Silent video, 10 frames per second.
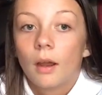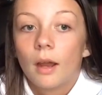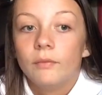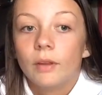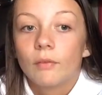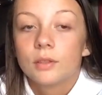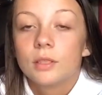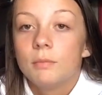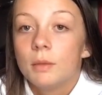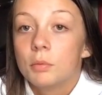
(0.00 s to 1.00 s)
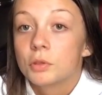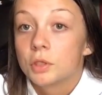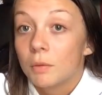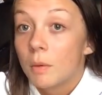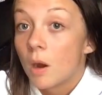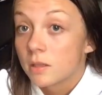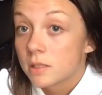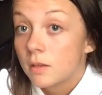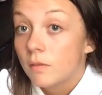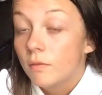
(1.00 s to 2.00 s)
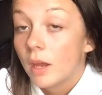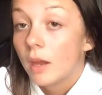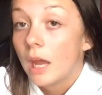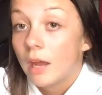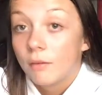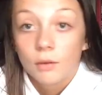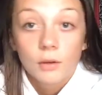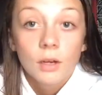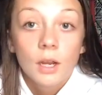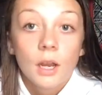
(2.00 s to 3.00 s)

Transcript: I've never seen people so positive, ever,